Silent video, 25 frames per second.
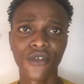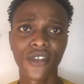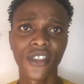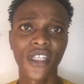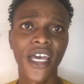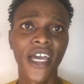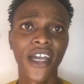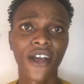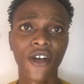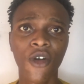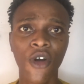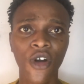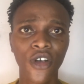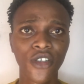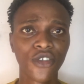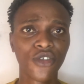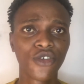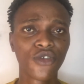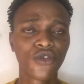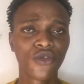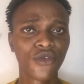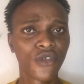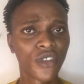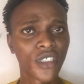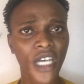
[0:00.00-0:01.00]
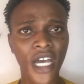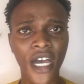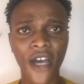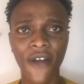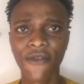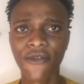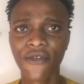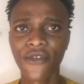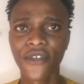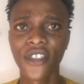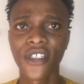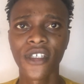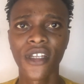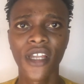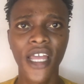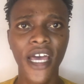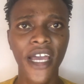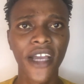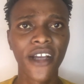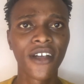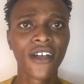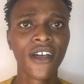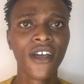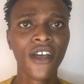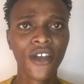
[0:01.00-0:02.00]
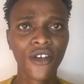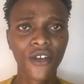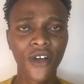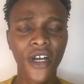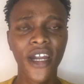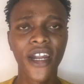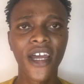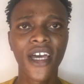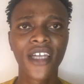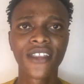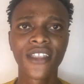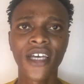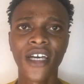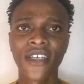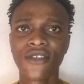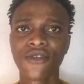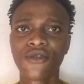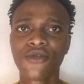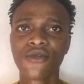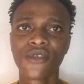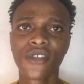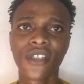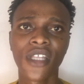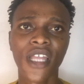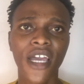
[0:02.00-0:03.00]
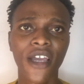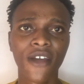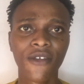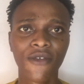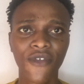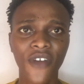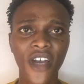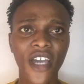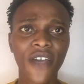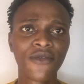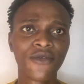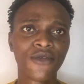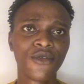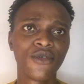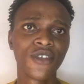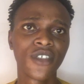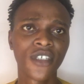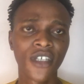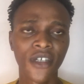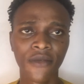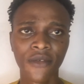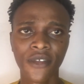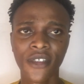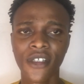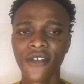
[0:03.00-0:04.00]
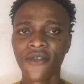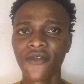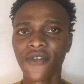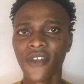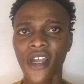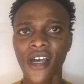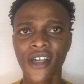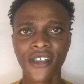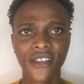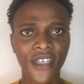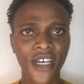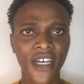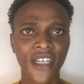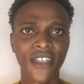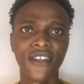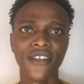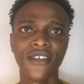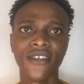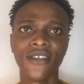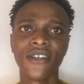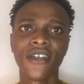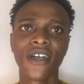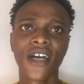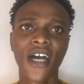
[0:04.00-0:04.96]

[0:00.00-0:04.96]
Like all these tools are free. Like when I write articles like 5 tools everyday freelancer need,